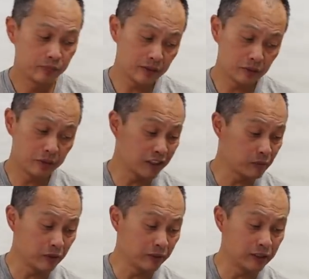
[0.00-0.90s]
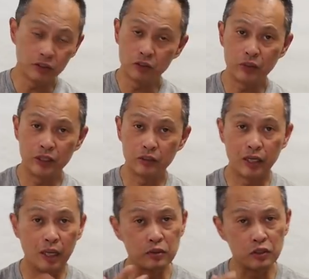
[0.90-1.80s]
The rear is probably another three hundred
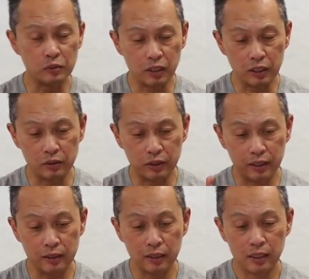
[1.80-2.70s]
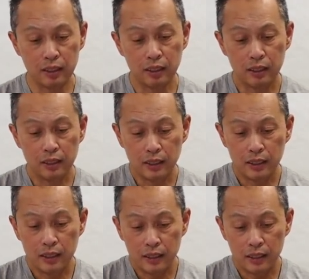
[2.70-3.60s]
grams, so you're probably looking at
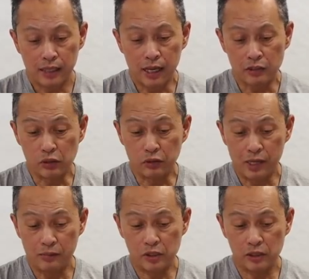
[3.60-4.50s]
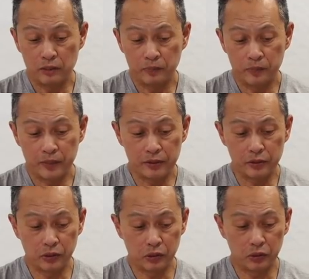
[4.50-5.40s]
one thousand grams.
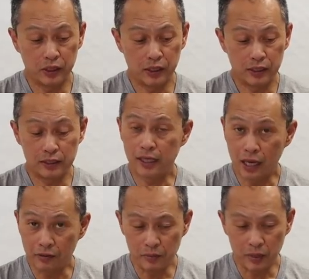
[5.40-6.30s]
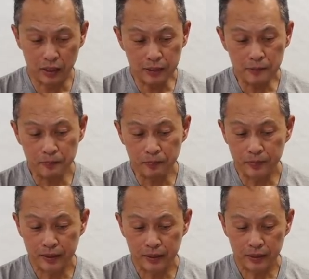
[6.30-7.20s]
So uh, it's a heavy body,
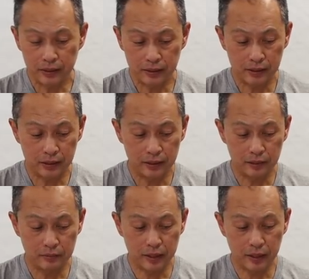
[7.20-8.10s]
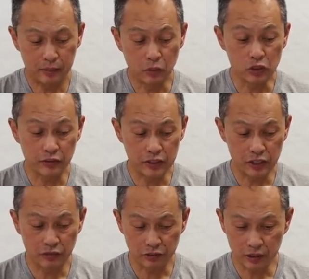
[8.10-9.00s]
um, and most of it's in
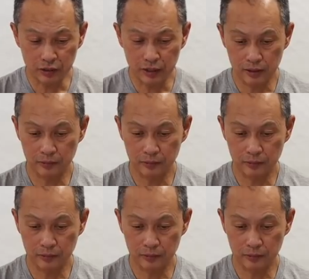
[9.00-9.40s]
the front.